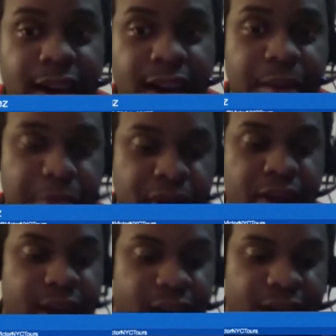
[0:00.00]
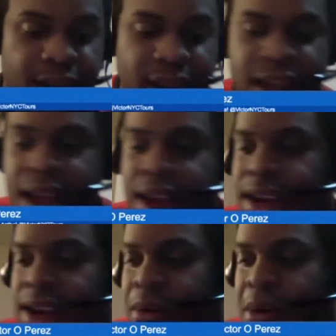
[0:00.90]
put in the
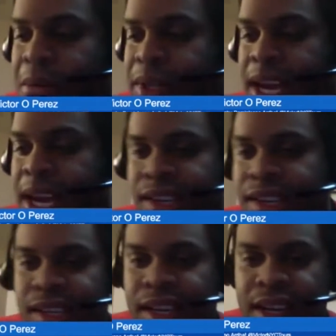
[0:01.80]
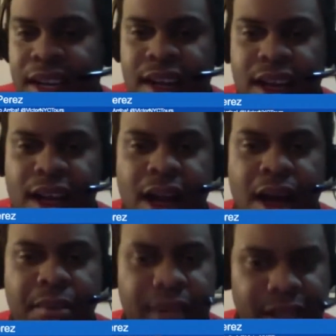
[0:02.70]
November test
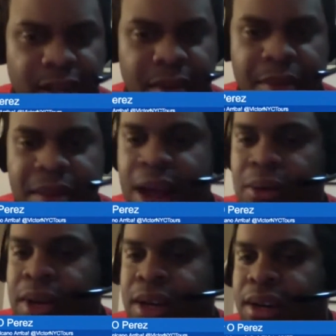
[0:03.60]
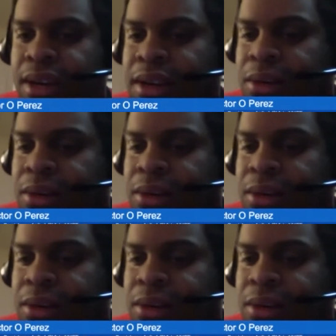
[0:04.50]
that's coming up now with